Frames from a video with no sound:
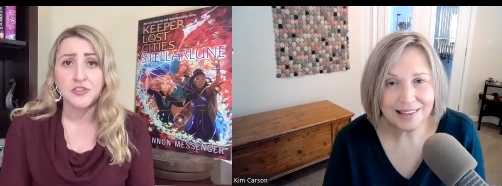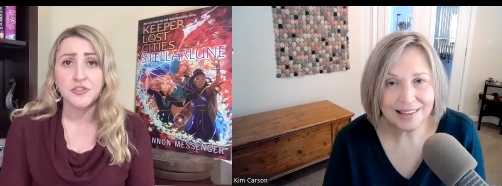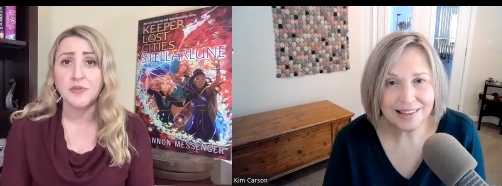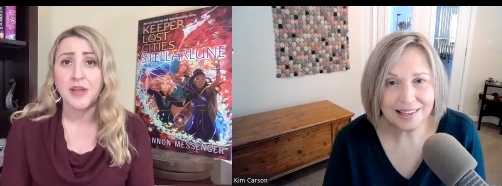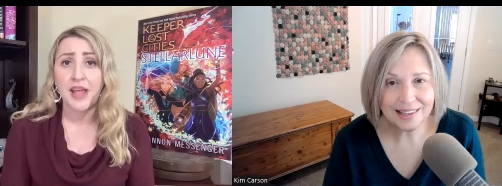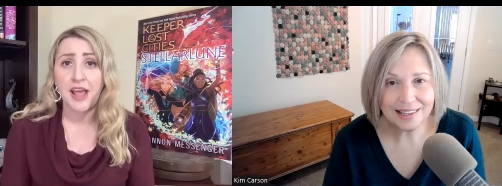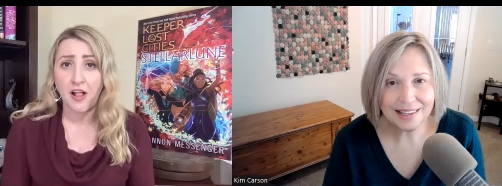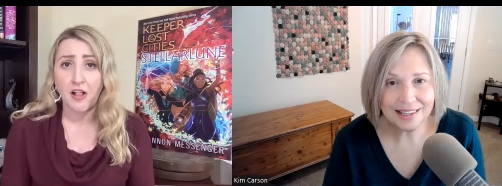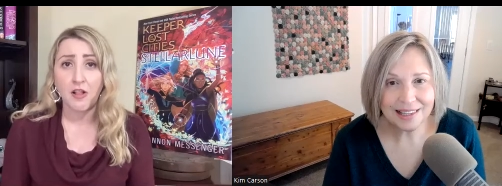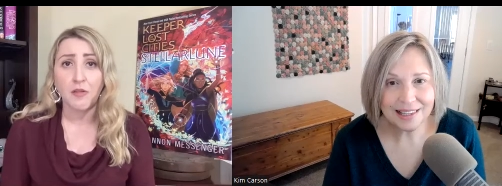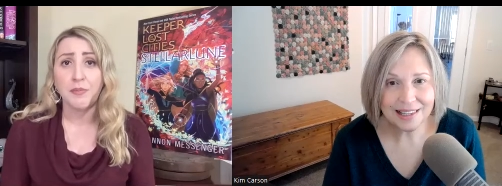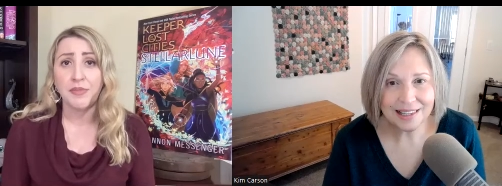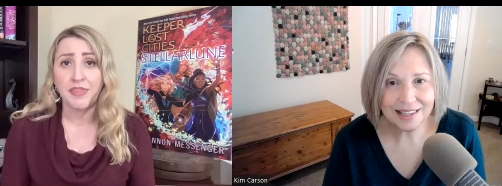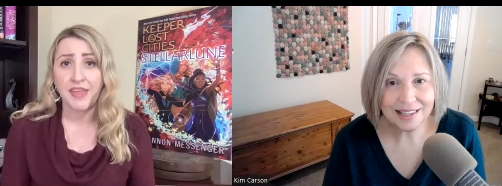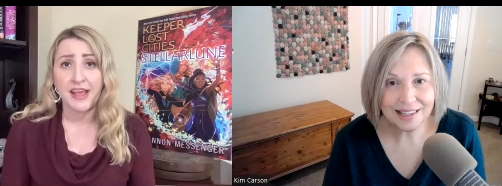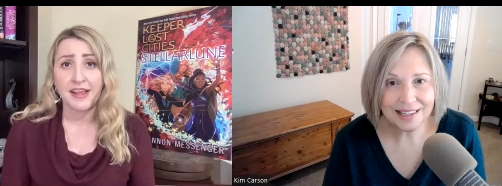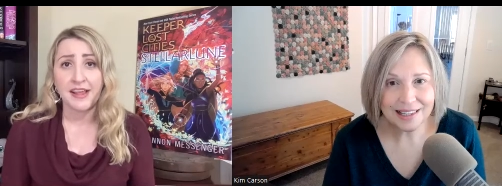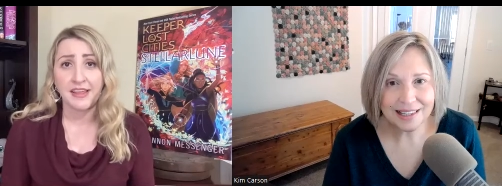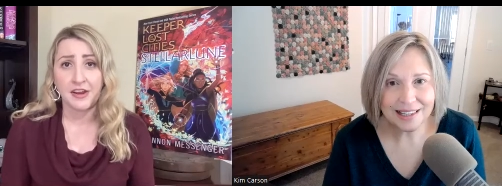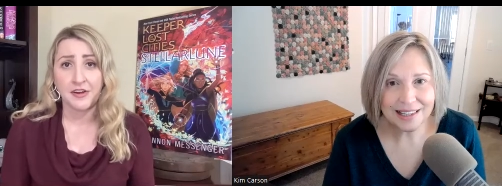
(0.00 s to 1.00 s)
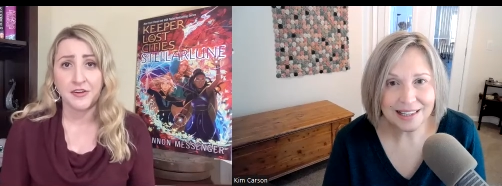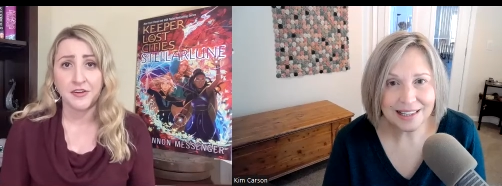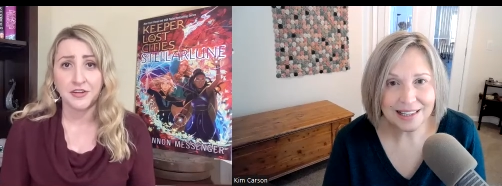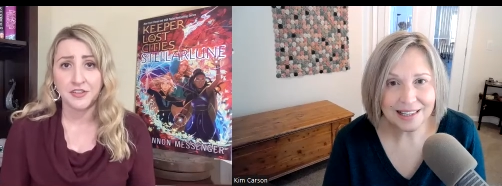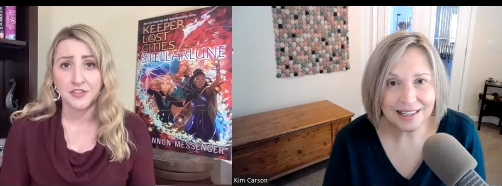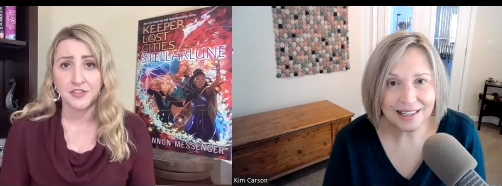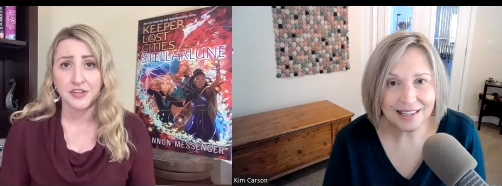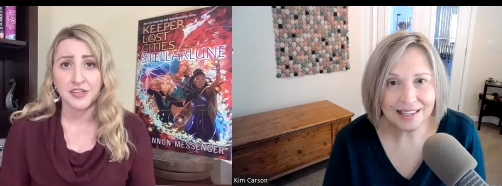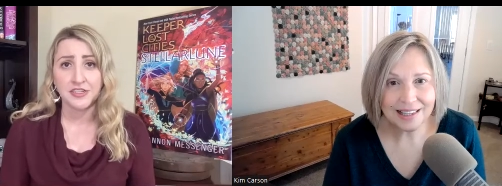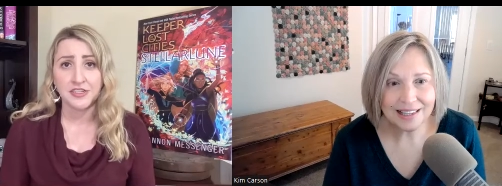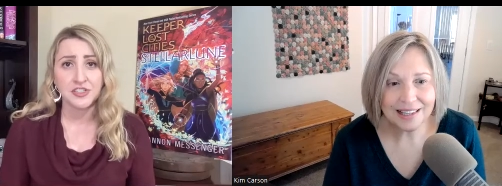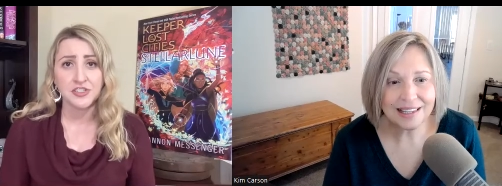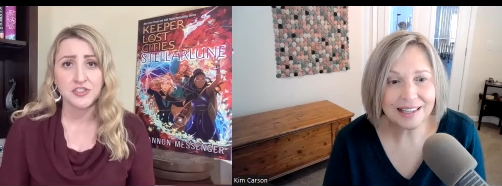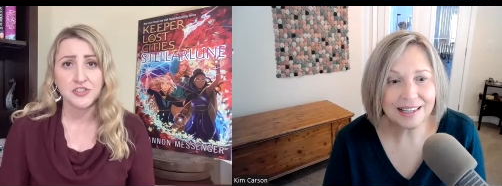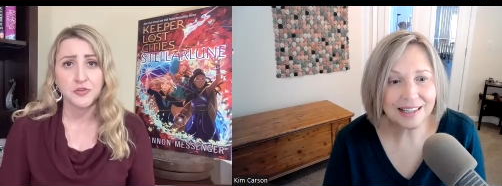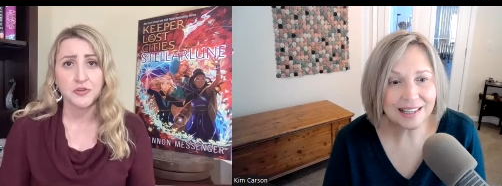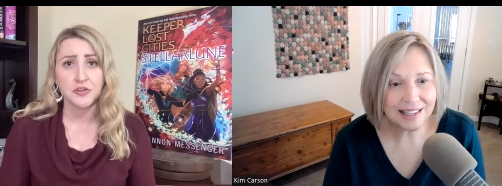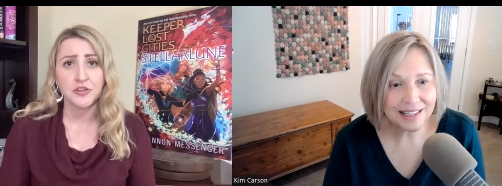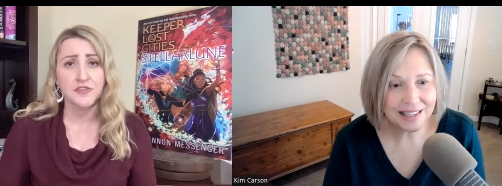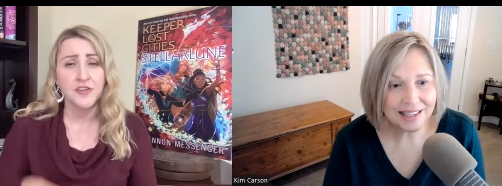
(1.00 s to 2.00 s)
Speaker 1: do to help that character. And she
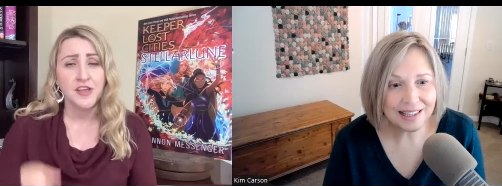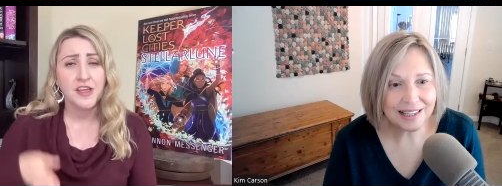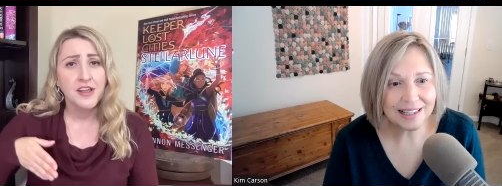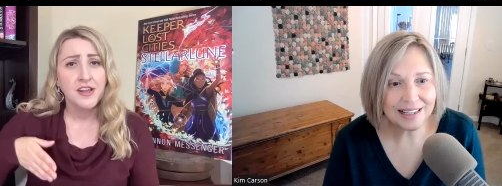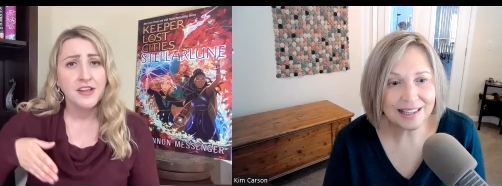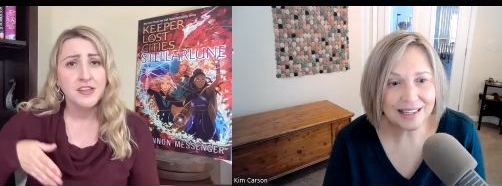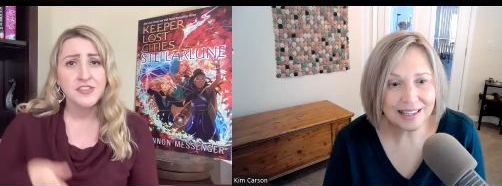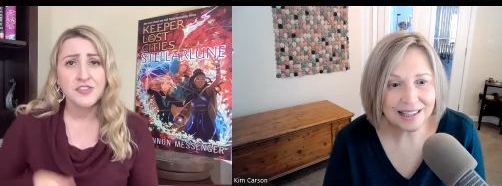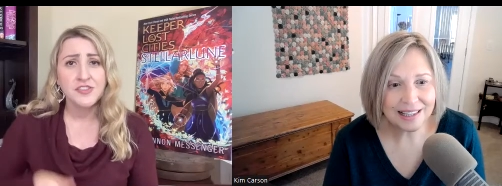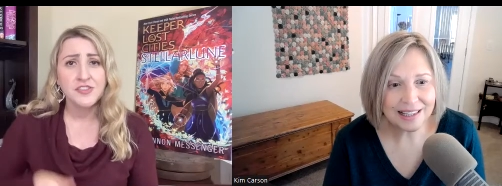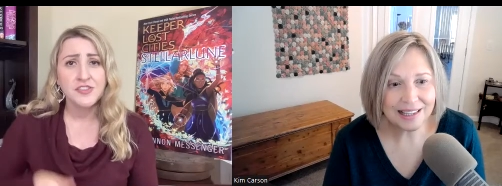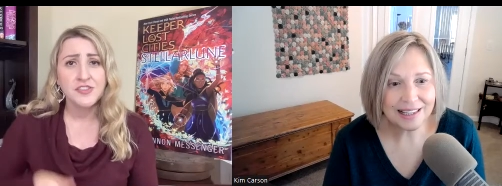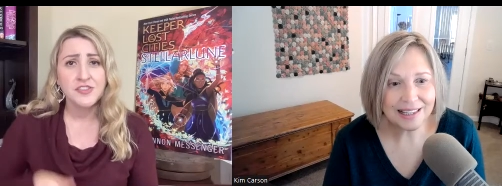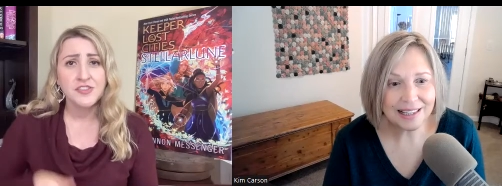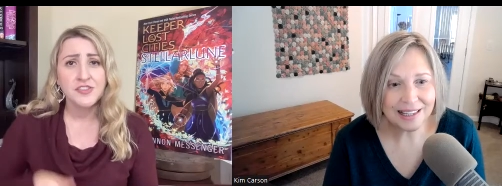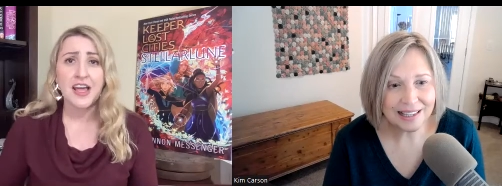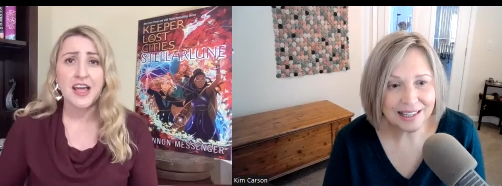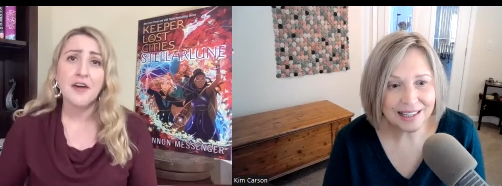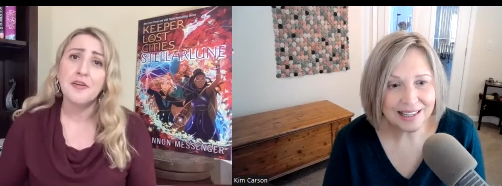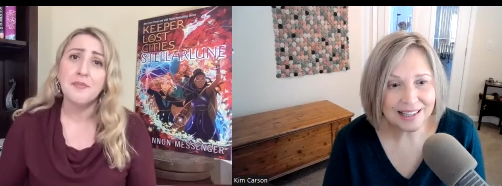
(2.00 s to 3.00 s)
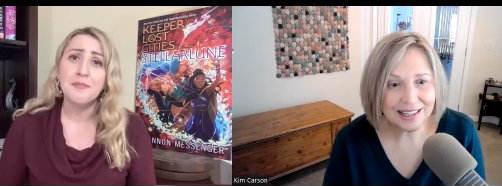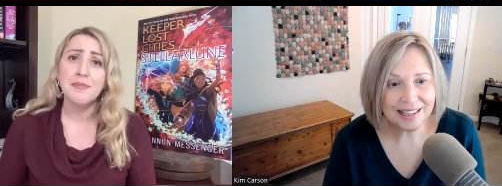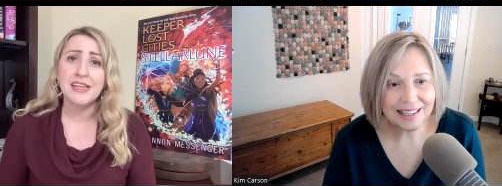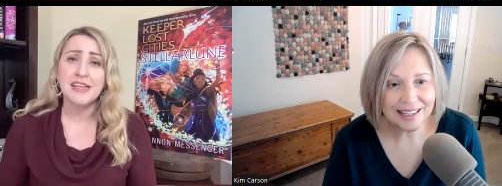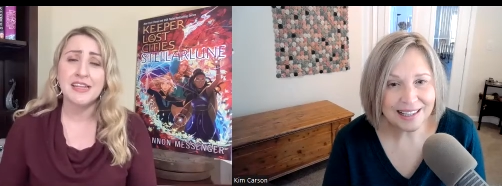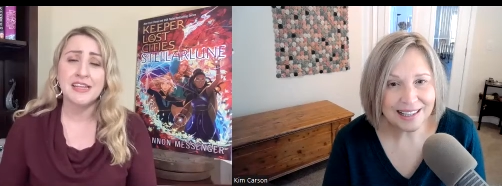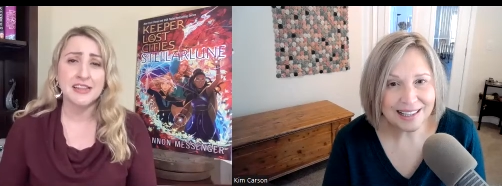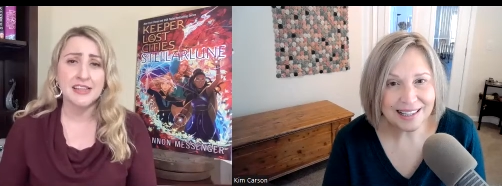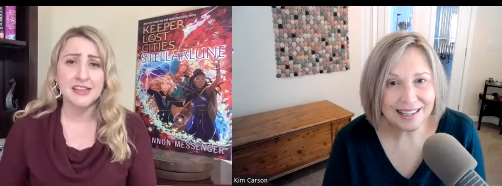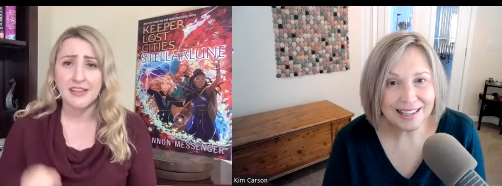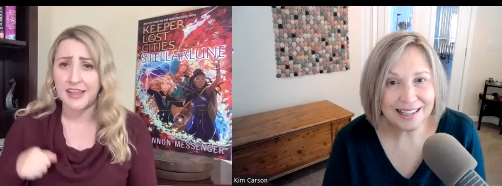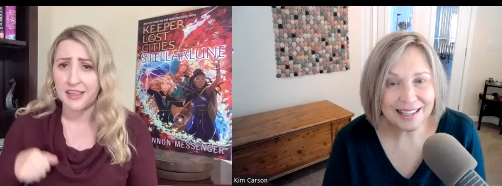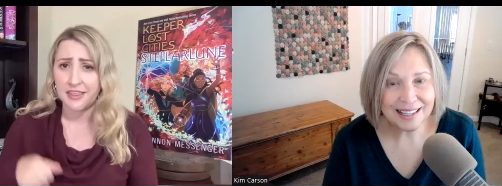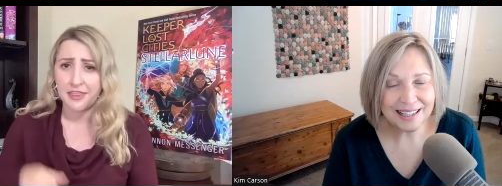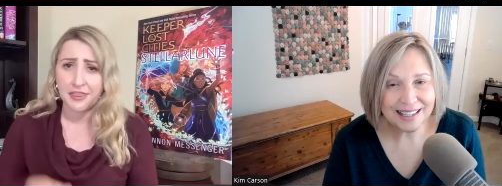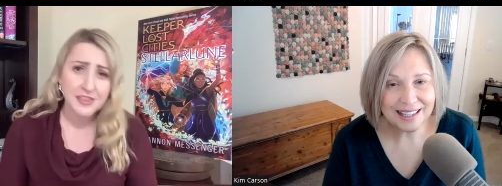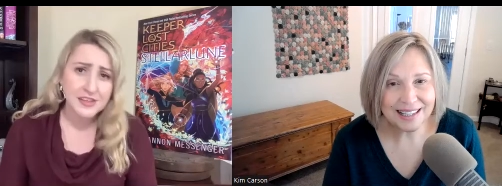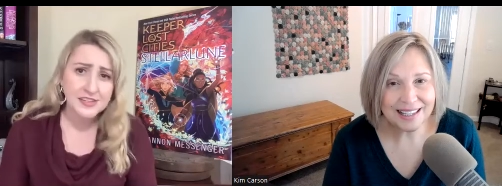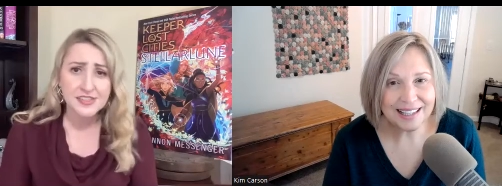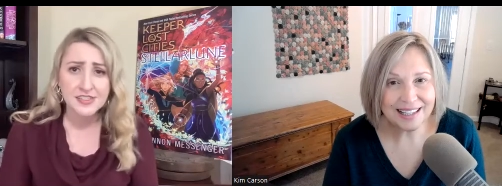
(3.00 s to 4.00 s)
sort of starts out immediately like,
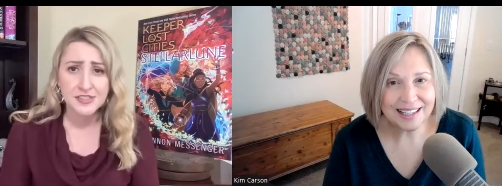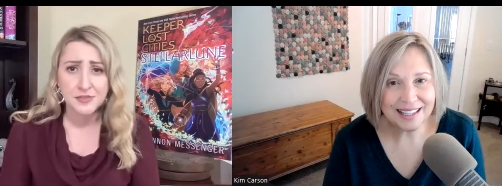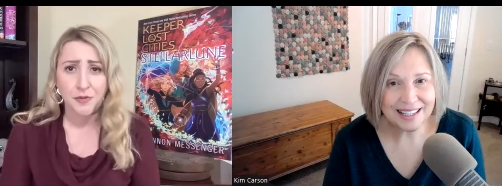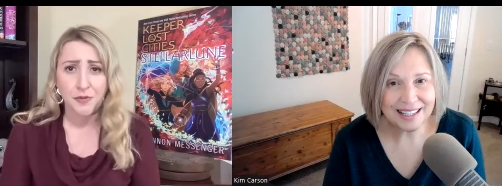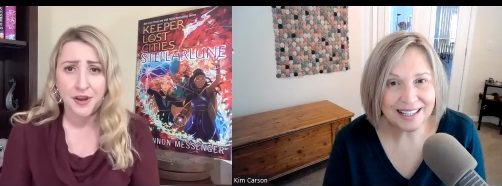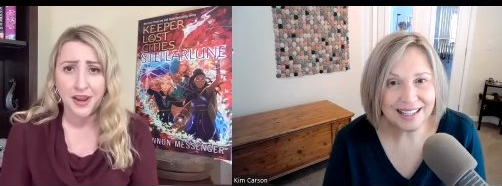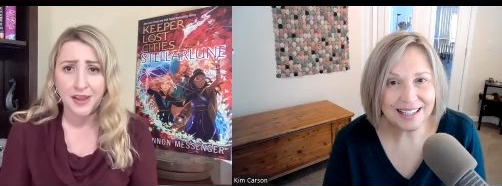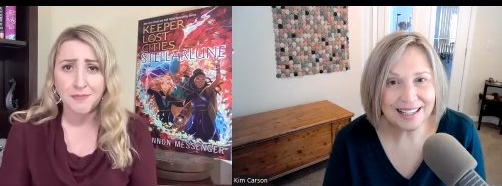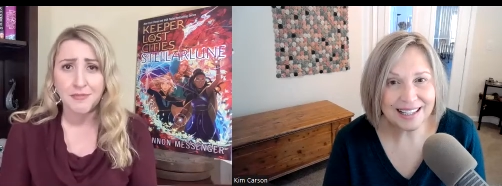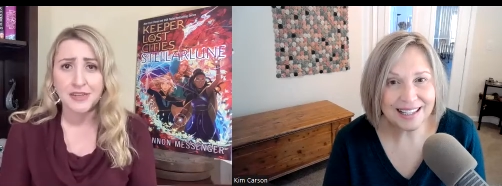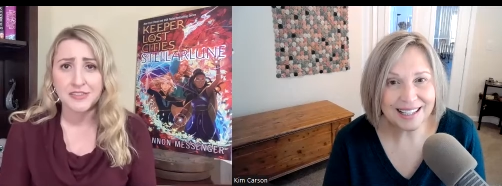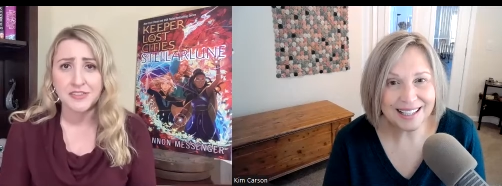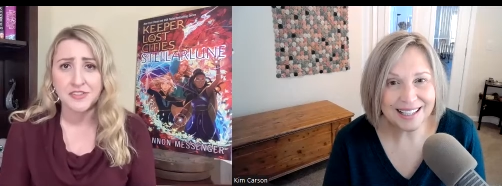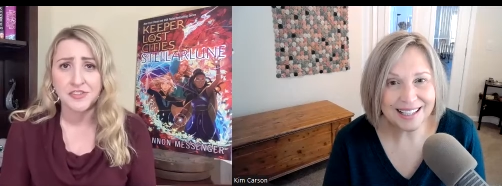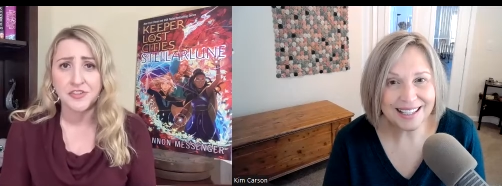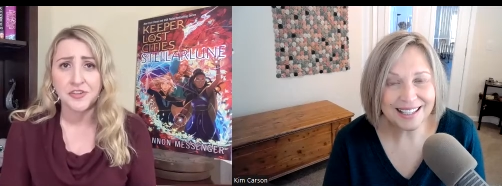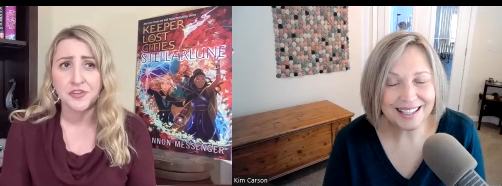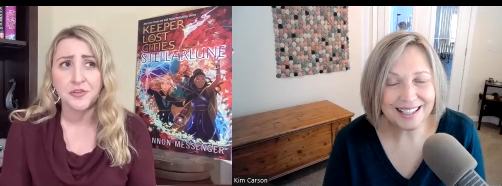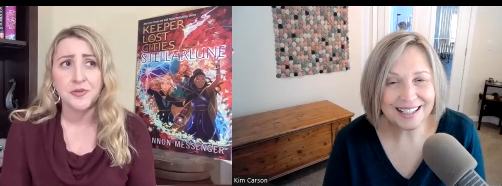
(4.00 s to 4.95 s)
this is what I must do.